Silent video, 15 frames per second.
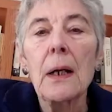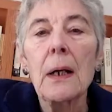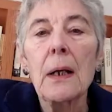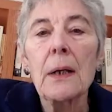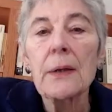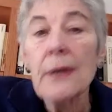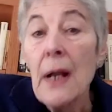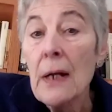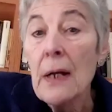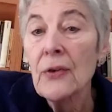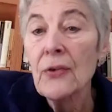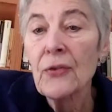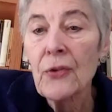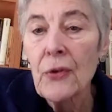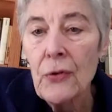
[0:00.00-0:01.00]

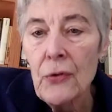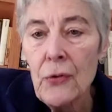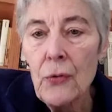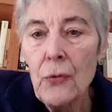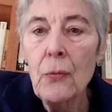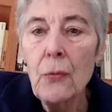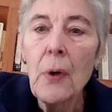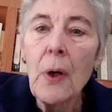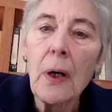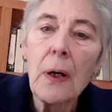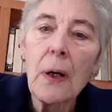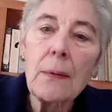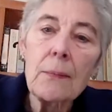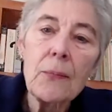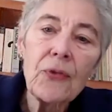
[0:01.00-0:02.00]
Ioannis, could you
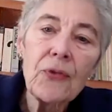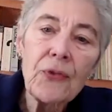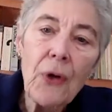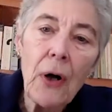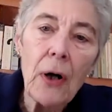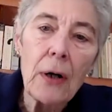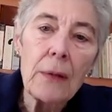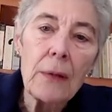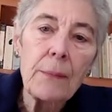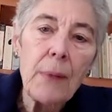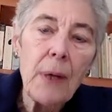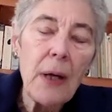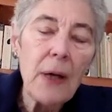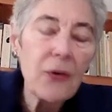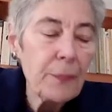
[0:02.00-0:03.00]
start
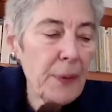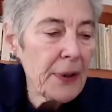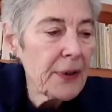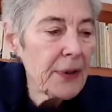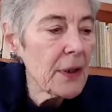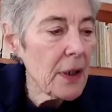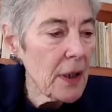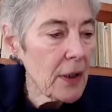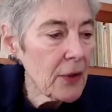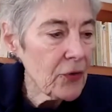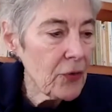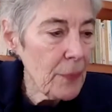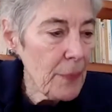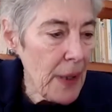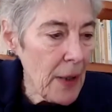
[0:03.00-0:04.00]
by speaking to
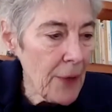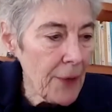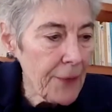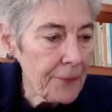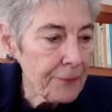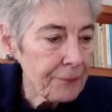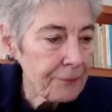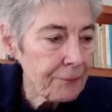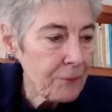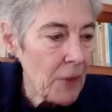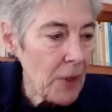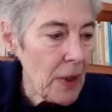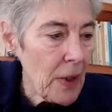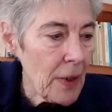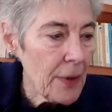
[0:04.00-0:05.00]
us about
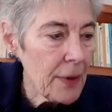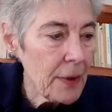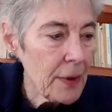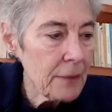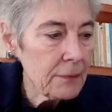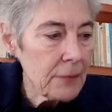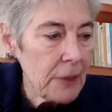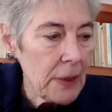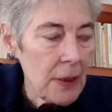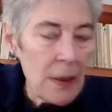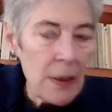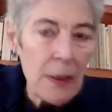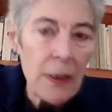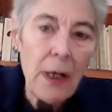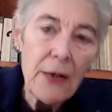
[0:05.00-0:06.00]
the
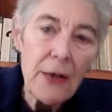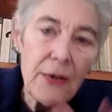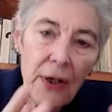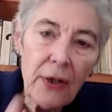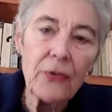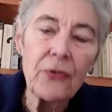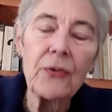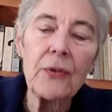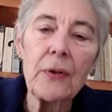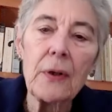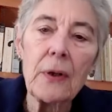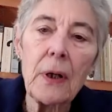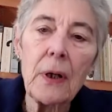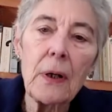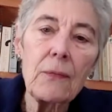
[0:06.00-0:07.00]
context
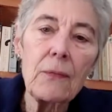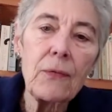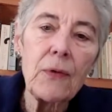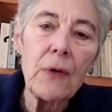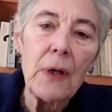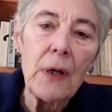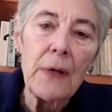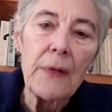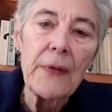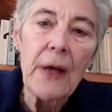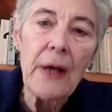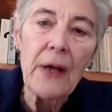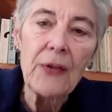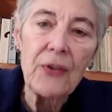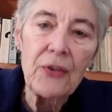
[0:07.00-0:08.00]
of the
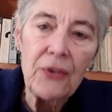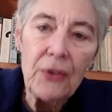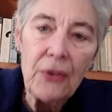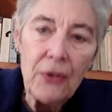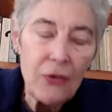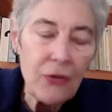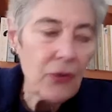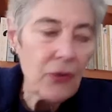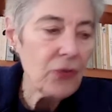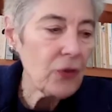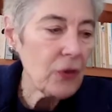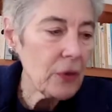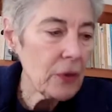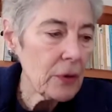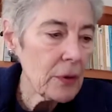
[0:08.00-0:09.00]
ICC
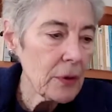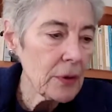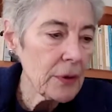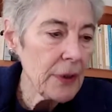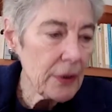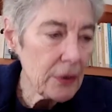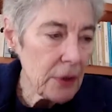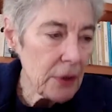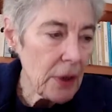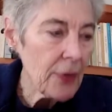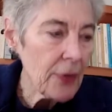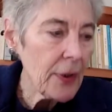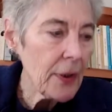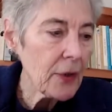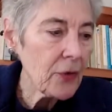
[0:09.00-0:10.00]
decision, the legal
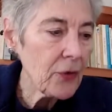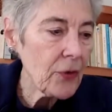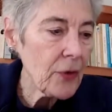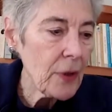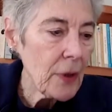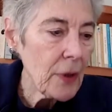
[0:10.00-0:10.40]
context,